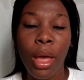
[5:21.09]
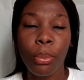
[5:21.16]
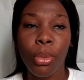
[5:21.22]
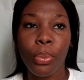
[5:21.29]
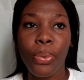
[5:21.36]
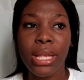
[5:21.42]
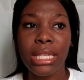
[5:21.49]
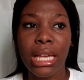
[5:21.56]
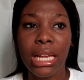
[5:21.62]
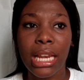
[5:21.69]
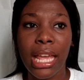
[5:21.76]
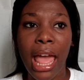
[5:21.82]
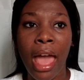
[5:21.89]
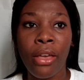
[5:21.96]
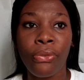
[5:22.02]
But
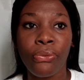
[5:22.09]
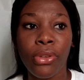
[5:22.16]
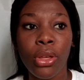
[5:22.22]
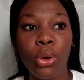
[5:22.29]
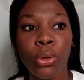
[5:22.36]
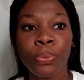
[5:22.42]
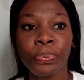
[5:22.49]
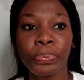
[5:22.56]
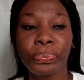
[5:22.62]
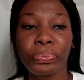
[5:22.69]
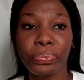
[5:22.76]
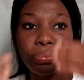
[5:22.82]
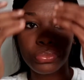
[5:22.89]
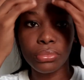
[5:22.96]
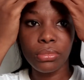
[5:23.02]
basically, I feel
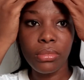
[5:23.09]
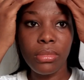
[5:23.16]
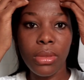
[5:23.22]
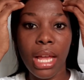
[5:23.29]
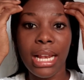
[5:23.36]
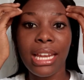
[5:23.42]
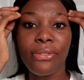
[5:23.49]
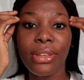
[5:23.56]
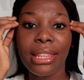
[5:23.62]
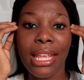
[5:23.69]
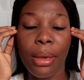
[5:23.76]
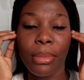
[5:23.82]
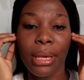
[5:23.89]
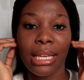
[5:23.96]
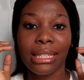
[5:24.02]
leaving
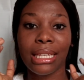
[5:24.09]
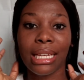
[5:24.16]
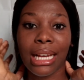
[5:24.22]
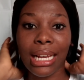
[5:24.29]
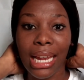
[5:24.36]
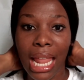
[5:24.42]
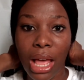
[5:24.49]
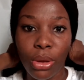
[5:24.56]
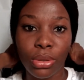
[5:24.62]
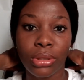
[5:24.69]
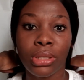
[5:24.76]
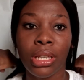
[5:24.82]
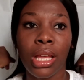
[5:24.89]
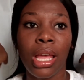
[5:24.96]
them in the cloud,